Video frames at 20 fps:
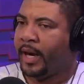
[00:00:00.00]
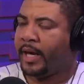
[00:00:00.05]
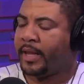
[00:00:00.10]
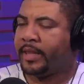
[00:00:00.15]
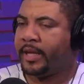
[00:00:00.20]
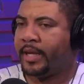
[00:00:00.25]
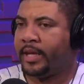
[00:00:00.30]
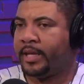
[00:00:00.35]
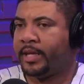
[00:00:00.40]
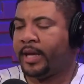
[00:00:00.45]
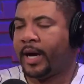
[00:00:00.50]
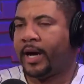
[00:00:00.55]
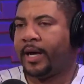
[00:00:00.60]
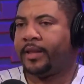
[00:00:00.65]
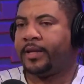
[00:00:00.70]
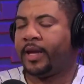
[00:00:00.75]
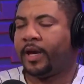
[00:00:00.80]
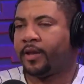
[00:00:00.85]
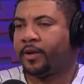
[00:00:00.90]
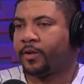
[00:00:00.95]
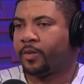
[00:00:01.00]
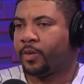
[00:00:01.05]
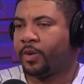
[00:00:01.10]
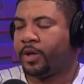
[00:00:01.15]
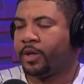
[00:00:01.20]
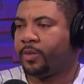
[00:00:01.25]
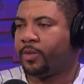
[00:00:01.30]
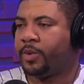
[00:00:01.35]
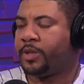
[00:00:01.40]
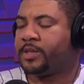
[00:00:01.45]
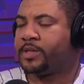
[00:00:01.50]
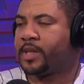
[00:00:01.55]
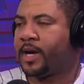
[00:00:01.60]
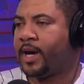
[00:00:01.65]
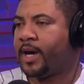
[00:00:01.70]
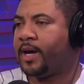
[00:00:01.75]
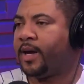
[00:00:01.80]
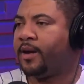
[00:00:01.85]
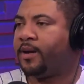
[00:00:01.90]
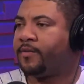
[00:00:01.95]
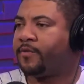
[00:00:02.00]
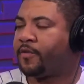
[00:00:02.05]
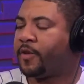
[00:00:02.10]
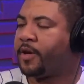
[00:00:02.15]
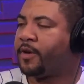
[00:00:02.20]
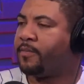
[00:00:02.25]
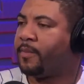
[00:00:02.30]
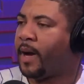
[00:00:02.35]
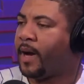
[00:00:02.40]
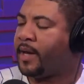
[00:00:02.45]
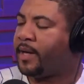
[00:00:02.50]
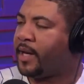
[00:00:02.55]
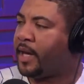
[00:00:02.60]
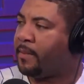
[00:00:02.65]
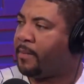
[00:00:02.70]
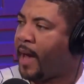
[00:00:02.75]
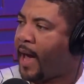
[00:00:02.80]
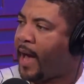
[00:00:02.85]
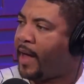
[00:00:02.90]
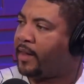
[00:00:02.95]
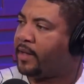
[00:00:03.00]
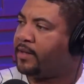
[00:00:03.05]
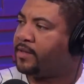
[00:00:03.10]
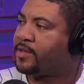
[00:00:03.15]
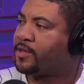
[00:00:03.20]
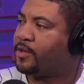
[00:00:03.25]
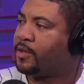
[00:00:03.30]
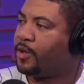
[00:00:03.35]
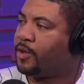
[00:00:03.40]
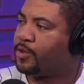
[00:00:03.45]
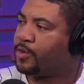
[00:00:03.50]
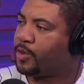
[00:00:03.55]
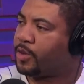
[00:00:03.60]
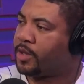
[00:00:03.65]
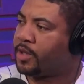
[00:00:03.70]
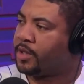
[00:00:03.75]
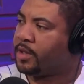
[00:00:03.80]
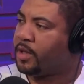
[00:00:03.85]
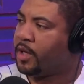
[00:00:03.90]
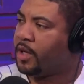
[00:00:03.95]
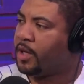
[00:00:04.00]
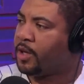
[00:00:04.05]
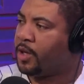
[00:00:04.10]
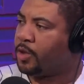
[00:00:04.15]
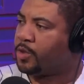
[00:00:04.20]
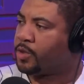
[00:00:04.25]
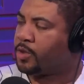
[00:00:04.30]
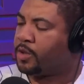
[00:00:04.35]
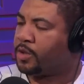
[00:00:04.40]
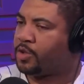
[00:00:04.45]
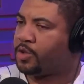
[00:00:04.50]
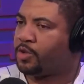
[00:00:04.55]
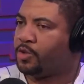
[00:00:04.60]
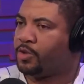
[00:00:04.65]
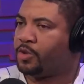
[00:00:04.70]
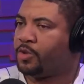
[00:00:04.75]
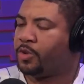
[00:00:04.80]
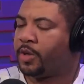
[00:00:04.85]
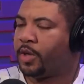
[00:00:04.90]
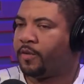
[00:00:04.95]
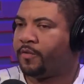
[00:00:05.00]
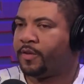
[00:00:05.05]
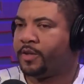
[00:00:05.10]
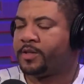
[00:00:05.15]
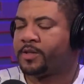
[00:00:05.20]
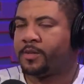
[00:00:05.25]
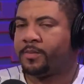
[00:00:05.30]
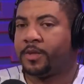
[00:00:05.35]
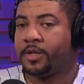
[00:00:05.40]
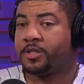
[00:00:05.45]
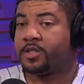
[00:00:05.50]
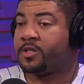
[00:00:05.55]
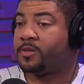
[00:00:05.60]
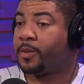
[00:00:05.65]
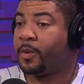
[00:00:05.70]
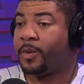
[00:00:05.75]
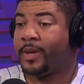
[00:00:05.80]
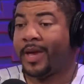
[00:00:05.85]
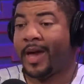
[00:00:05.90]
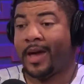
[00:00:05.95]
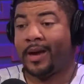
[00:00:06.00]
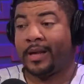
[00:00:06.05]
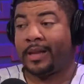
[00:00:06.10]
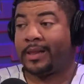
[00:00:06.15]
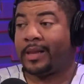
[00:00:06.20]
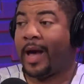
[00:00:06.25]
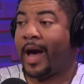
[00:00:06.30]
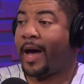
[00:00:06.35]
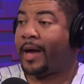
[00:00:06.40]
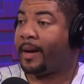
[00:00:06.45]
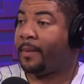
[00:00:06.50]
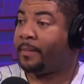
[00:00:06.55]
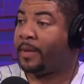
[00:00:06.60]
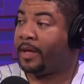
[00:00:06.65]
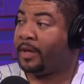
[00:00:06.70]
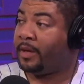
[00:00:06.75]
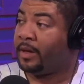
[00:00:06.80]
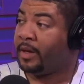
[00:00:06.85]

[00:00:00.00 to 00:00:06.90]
And then the other one was a friend of mine named Alan. So those were the two UNLV submissions. But we had a lot. I mean,